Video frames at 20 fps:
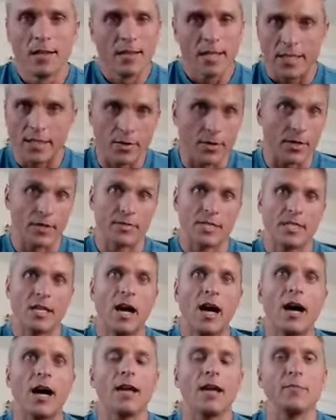they do it every
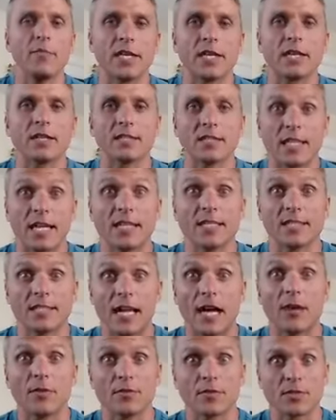time because that is
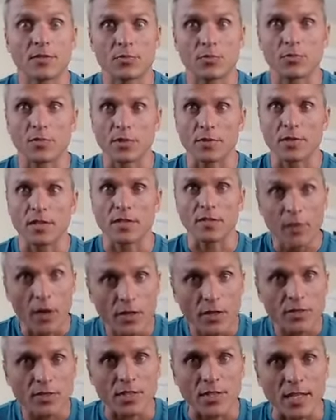how it's really
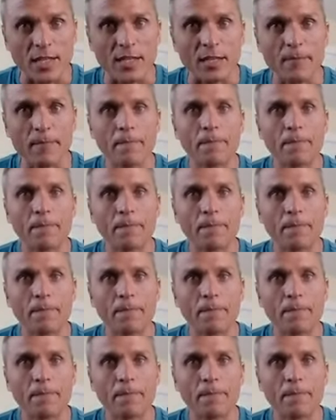functioning,